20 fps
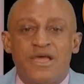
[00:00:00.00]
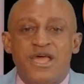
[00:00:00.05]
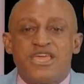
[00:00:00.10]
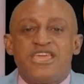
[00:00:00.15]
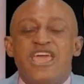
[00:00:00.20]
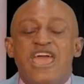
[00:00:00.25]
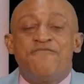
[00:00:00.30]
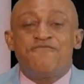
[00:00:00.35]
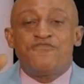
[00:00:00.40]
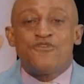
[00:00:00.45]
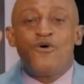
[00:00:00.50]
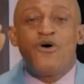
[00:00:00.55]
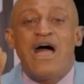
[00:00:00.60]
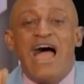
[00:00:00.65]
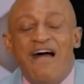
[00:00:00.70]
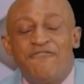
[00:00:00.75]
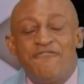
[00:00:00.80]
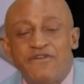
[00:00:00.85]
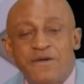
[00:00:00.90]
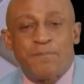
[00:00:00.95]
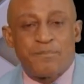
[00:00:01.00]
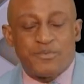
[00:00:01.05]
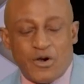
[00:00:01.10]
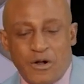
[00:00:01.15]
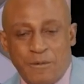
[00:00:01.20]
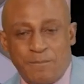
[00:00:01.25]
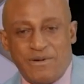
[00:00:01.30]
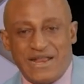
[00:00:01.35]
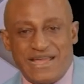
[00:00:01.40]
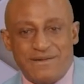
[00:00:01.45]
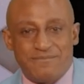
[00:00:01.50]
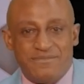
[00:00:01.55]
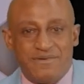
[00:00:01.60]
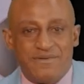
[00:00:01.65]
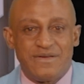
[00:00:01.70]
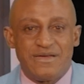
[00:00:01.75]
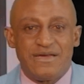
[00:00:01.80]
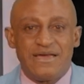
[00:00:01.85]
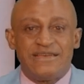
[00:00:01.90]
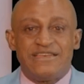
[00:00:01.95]
If you have a problem,
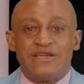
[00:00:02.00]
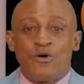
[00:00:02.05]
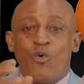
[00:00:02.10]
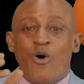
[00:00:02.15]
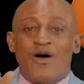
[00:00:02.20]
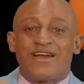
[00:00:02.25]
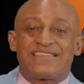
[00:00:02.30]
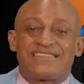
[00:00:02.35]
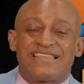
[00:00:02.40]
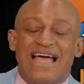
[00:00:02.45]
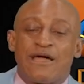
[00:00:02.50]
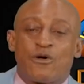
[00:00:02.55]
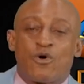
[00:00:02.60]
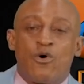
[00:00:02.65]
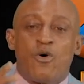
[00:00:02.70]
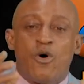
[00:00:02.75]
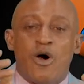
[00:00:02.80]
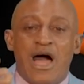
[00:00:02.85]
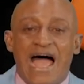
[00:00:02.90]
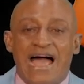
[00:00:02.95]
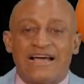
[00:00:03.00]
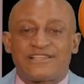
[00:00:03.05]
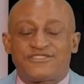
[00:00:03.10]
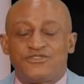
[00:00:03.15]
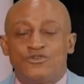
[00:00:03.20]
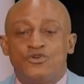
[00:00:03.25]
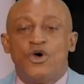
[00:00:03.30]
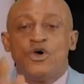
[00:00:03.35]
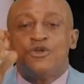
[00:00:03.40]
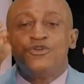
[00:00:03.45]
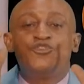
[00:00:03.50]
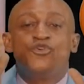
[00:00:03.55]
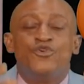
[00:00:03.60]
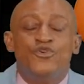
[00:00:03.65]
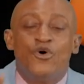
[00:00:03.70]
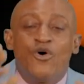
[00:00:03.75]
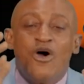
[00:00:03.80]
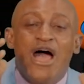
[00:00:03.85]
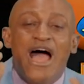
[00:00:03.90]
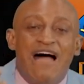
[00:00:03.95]
the worry cycle will ask you, do
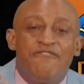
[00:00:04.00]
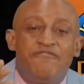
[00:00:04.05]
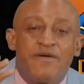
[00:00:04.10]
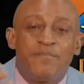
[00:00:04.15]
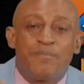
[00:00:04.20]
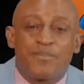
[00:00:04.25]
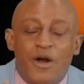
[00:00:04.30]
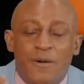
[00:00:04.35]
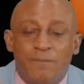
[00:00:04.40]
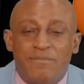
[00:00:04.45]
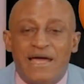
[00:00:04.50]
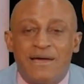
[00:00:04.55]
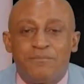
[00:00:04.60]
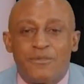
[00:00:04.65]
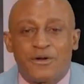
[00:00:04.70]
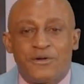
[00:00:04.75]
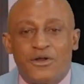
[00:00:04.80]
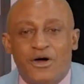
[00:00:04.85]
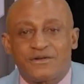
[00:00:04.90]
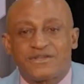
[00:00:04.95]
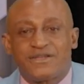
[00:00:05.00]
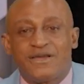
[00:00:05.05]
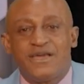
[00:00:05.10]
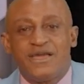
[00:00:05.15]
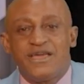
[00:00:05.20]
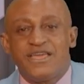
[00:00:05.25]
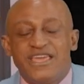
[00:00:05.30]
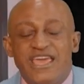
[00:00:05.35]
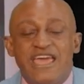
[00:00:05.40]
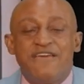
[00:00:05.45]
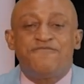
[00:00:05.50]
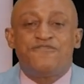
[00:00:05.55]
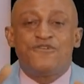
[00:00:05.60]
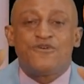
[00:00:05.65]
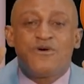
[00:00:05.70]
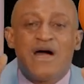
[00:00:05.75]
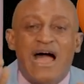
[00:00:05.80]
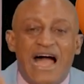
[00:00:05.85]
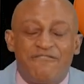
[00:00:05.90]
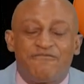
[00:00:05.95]
you have a problem or not? If
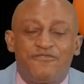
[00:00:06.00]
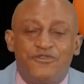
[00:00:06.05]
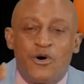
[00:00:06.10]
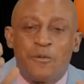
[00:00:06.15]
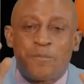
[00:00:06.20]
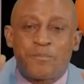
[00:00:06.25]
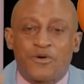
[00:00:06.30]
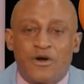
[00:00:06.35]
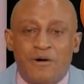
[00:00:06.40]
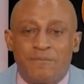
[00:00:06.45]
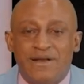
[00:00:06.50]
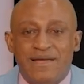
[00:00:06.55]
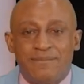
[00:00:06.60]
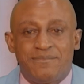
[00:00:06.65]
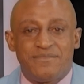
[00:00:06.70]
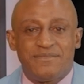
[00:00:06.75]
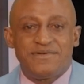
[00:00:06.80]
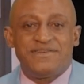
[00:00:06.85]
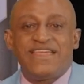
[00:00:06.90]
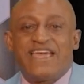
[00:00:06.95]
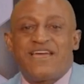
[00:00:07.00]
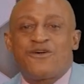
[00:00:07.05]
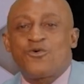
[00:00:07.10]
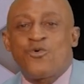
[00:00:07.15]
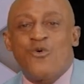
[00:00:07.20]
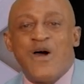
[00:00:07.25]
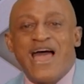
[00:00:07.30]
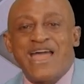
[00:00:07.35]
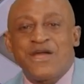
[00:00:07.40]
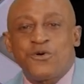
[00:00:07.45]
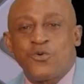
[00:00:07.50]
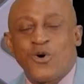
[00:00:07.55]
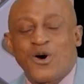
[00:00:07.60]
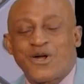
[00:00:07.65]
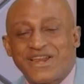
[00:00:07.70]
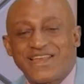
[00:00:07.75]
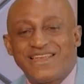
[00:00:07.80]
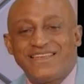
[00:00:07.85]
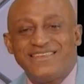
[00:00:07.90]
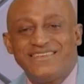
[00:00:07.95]
you have no problem, then why
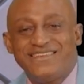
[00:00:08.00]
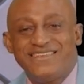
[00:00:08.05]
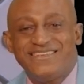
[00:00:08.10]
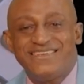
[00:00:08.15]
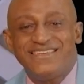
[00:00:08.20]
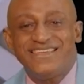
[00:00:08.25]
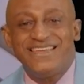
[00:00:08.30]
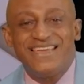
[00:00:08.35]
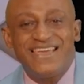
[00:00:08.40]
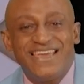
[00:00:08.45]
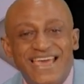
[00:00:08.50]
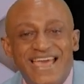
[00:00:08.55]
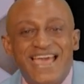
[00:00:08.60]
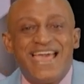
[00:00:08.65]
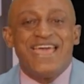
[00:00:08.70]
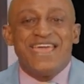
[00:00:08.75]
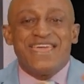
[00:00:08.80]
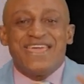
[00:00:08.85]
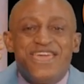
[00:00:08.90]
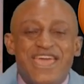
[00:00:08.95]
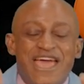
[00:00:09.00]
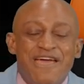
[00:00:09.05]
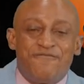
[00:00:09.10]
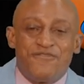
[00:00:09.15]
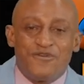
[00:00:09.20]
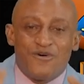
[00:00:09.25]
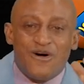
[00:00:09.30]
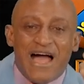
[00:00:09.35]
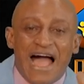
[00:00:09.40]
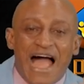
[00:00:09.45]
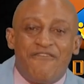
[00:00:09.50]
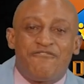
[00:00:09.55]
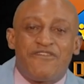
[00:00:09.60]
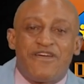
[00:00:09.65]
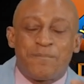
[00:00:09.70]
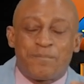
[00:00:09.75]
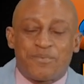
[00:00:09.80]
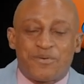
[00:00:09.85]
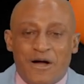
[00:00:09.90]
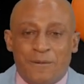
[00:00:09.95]
worry? If you have a
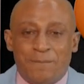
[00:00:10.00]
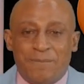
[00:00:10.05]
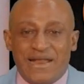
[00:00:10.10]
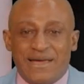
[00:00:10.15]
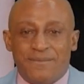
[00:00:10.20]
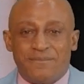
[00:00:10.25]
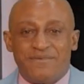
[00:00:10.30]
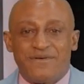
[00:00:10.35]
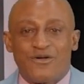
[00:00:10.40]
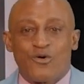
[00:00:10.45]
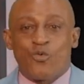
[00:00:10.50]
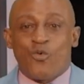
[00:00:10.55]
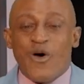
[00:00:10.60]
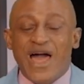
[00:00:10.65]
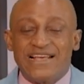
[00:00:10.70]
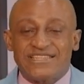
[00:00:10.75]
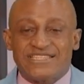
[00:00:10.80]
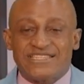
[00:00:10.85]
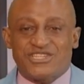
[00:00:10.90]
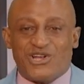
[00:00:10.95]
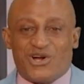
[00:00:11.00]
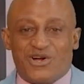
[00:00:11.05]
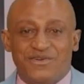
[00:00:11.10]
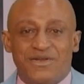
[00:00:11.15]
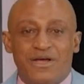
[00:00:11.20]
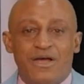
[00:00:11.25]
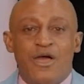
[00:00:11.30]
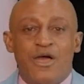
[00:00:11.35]
problem, question,